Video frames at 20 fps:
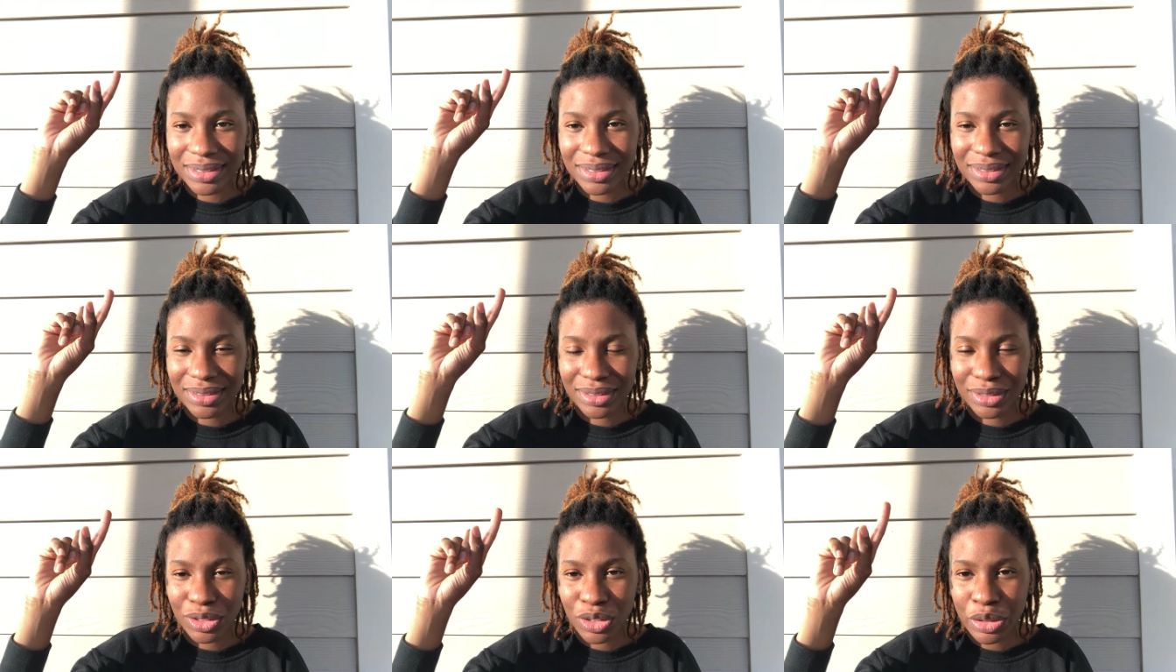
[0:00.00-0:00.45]

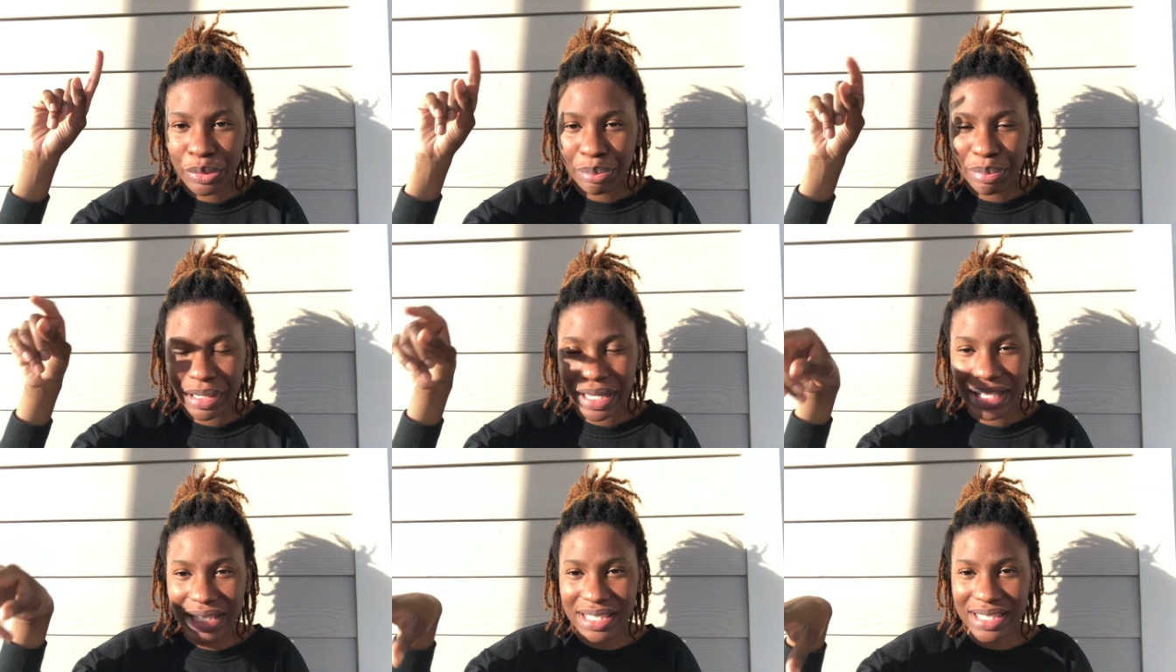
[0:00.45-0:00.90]
loop
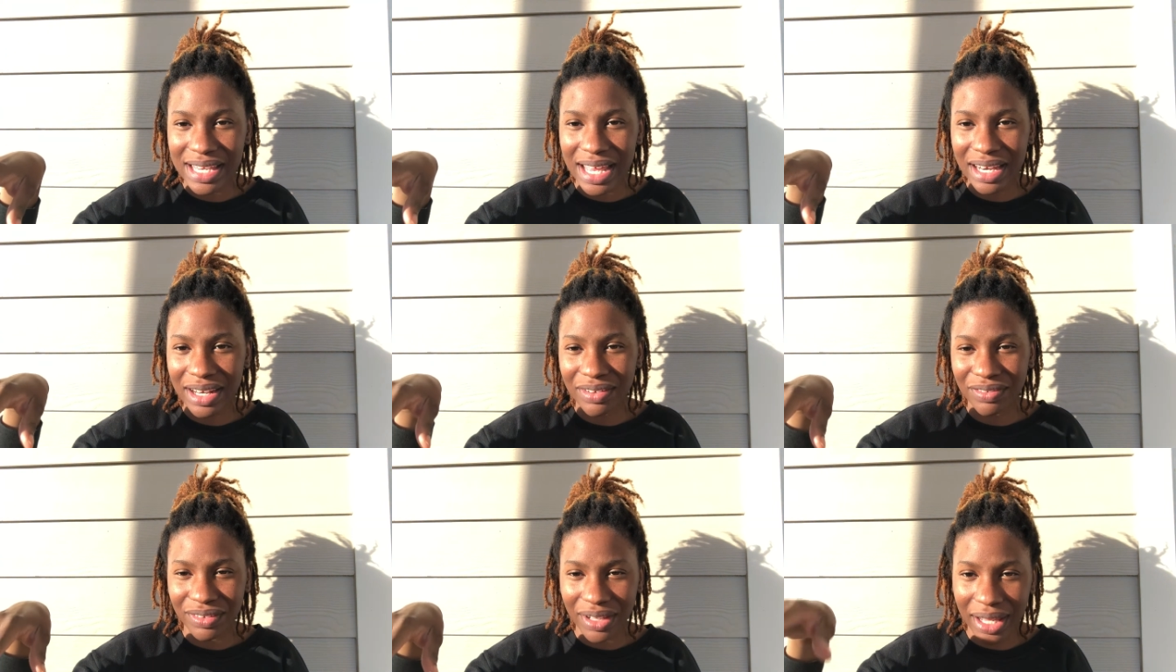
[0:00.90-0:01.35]
instead
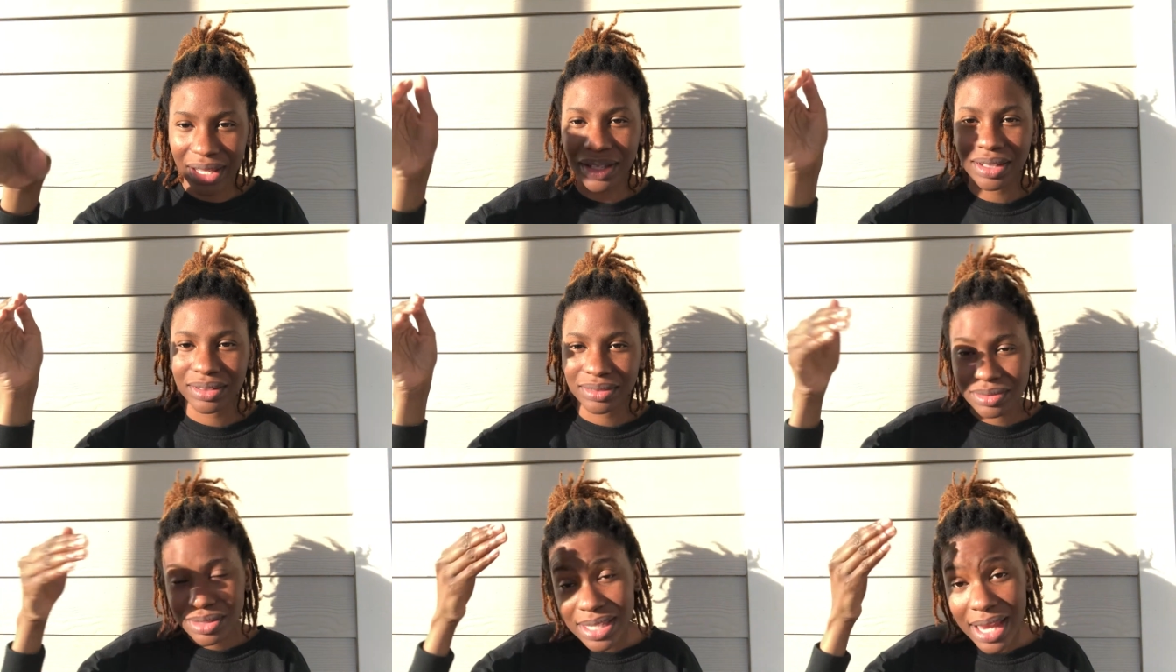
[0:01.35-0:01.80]
of like
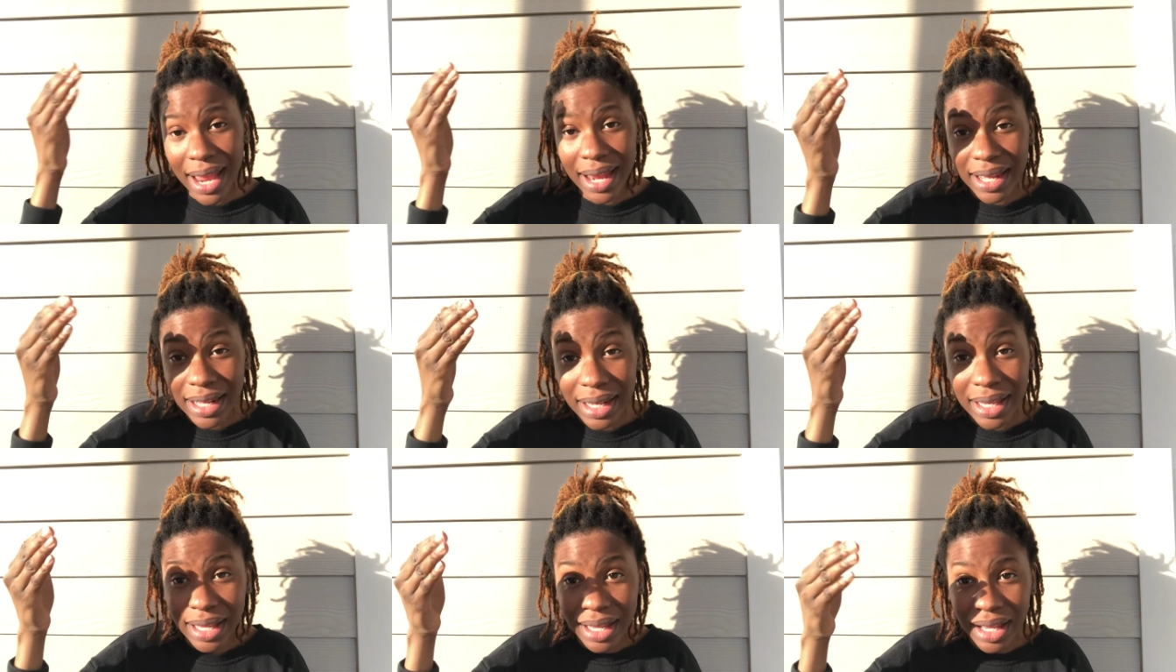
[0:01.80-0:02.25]

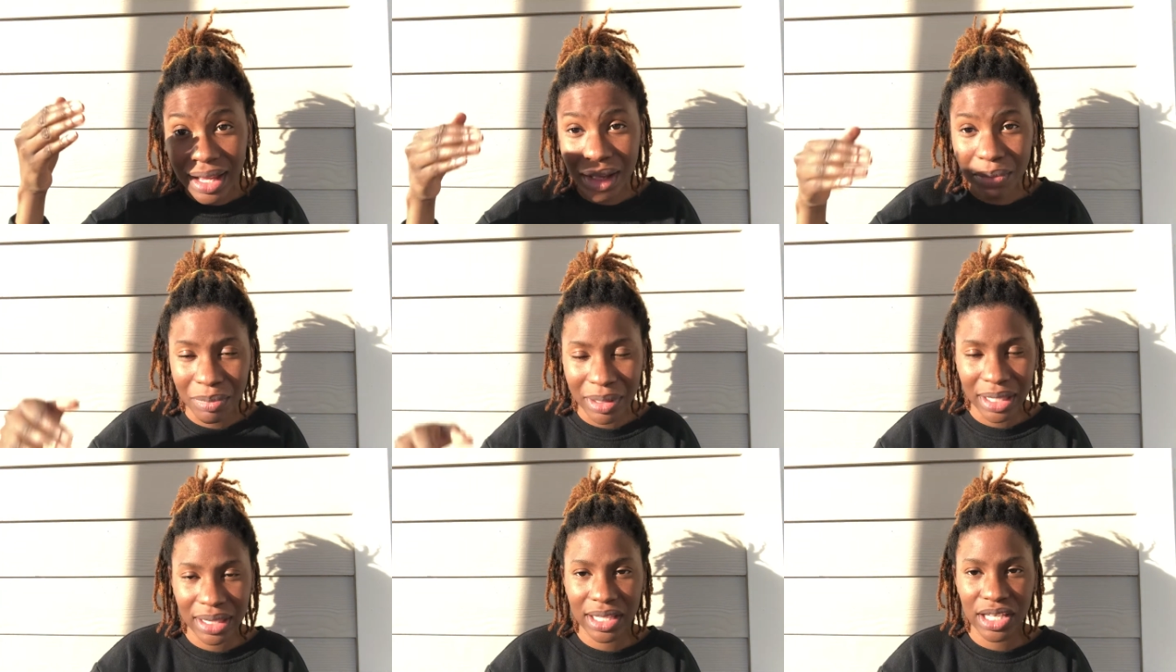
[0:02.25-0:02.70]
tightening it
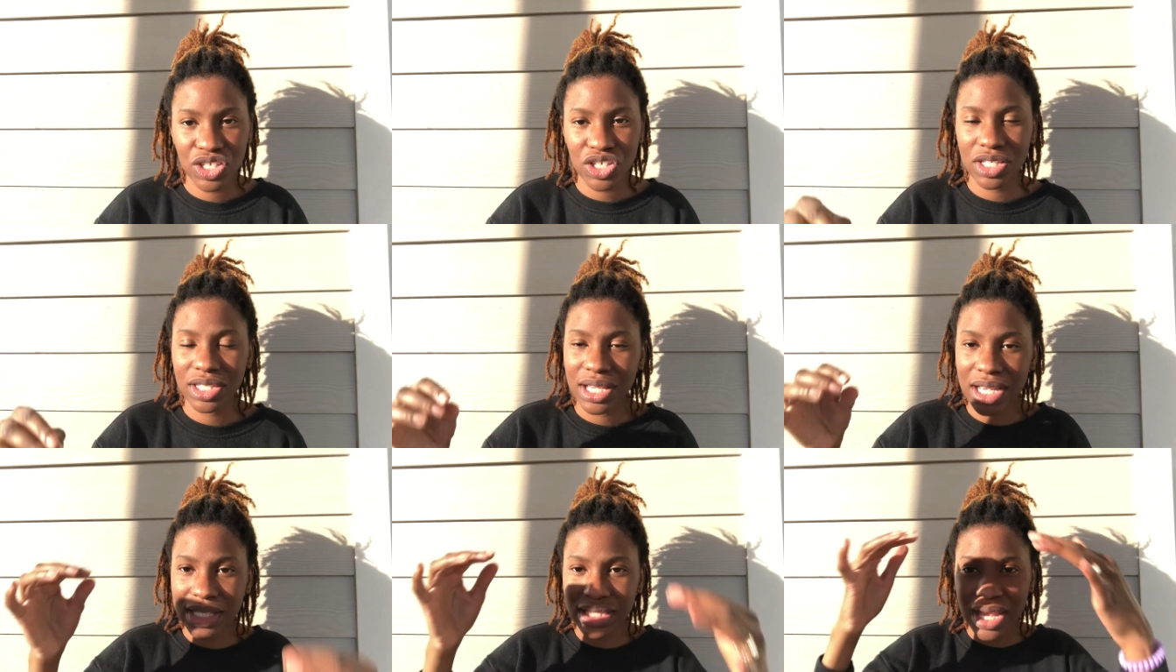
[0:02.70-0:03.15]
completely, just
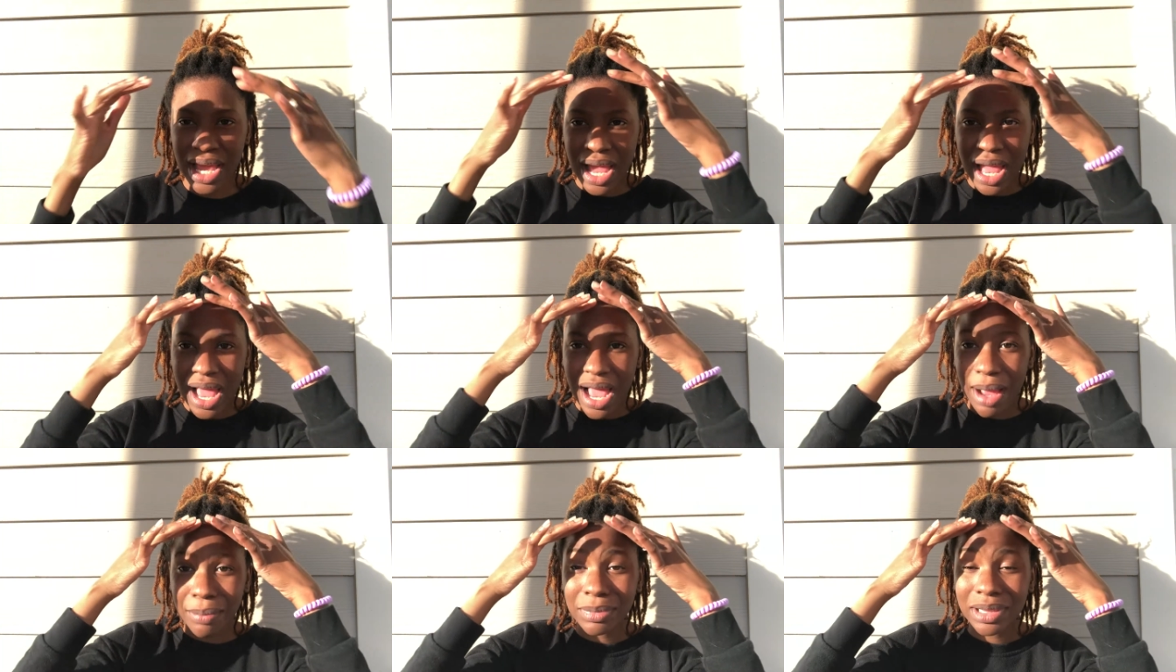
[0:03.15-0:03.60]
because
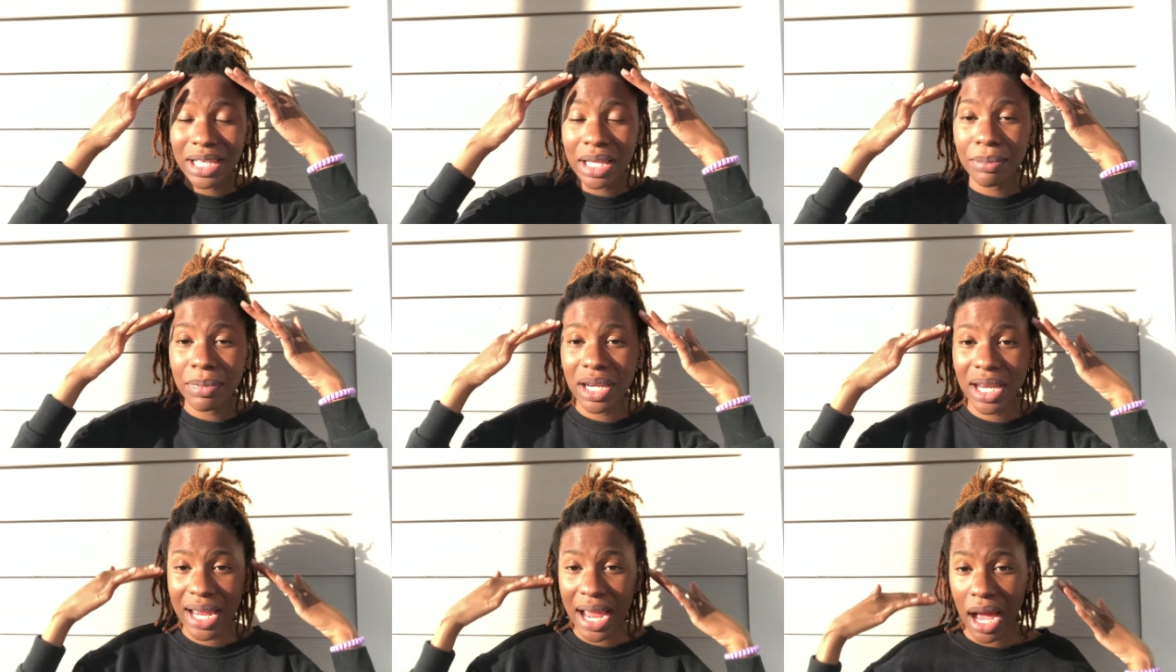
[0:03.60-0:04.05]
I'm
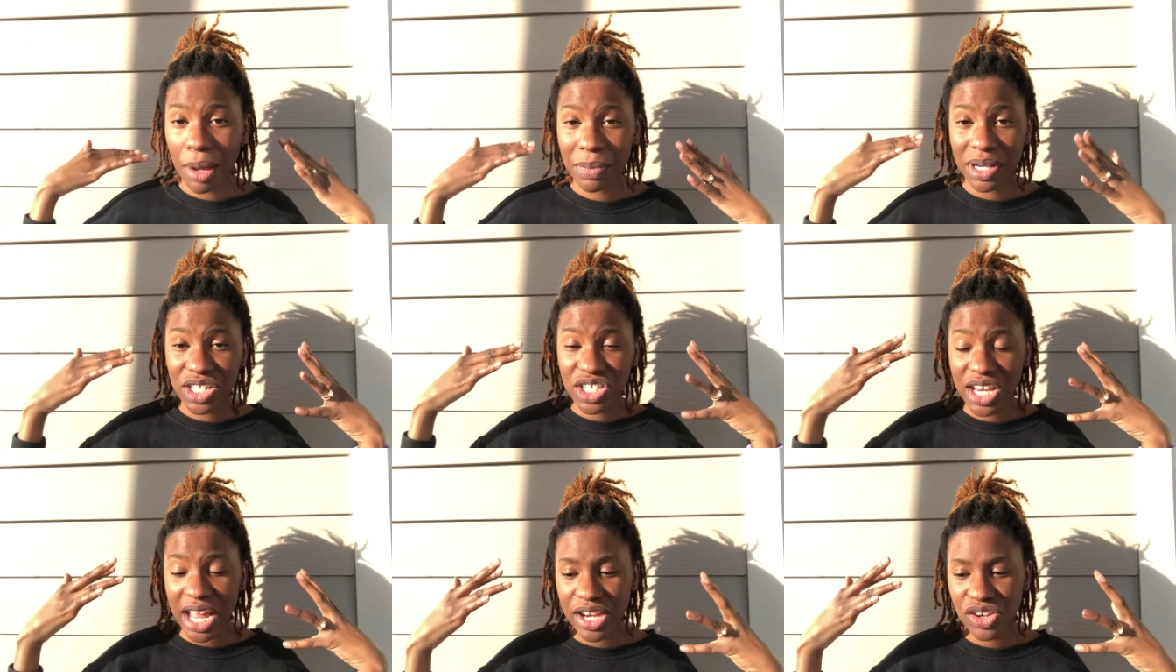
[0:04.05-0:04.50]
limiting how much
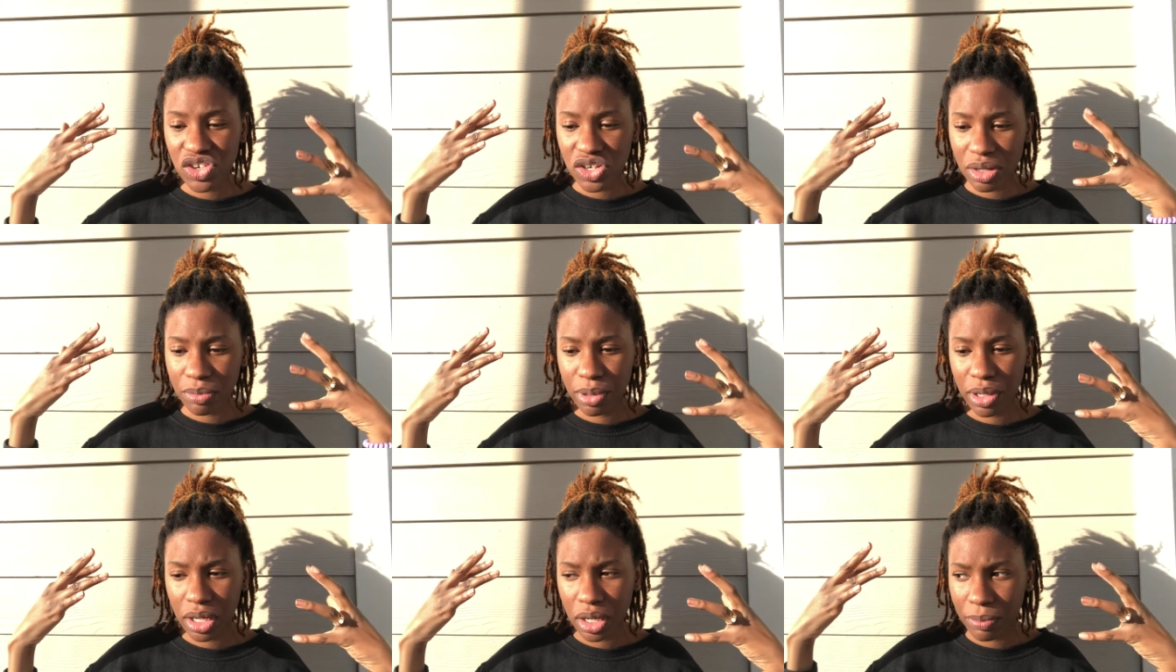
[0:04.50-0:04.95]
tension I'm
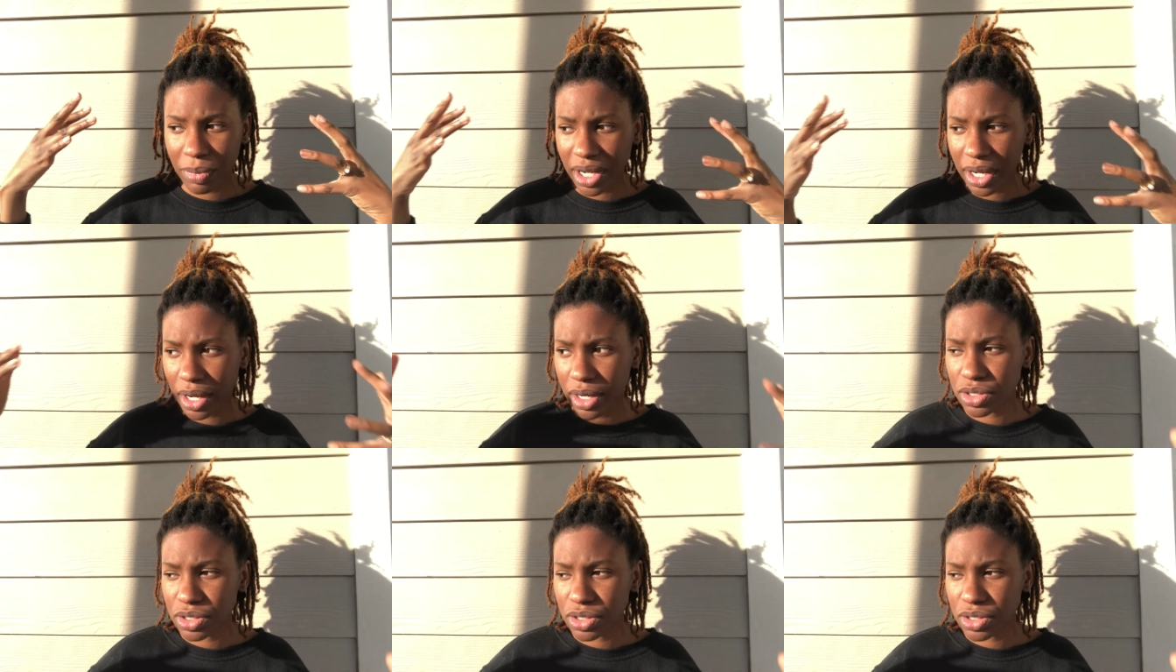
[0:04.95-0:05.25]
putting on my hair.